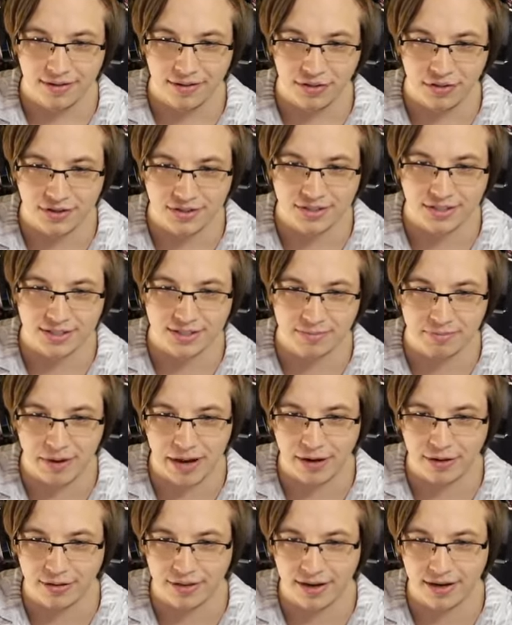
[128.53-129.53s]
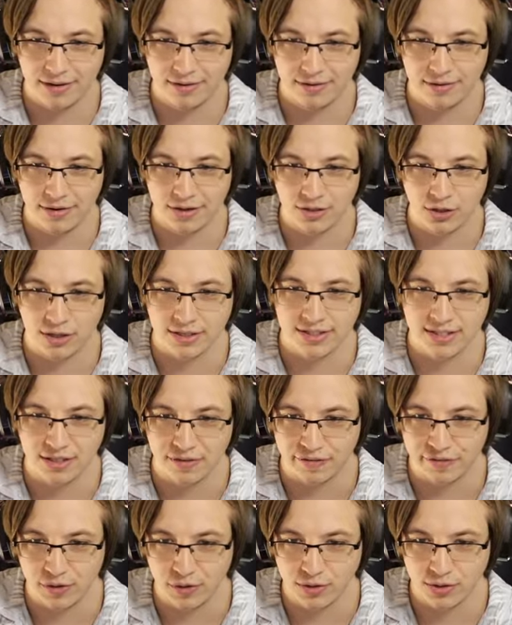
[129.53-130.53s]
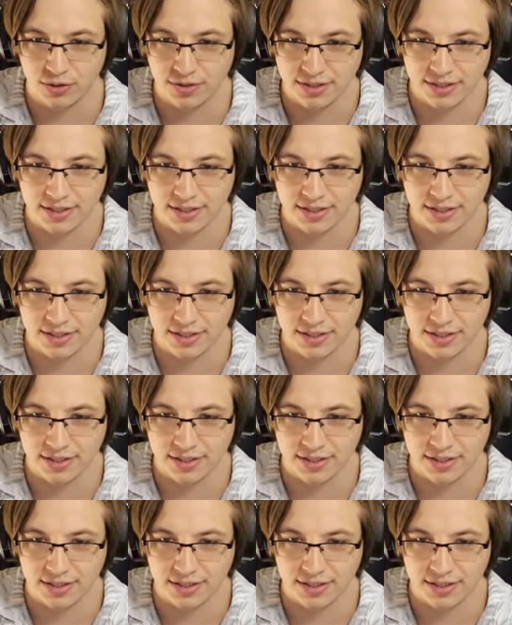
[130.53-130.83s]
this is better than a turret. Is this a fuse or is this the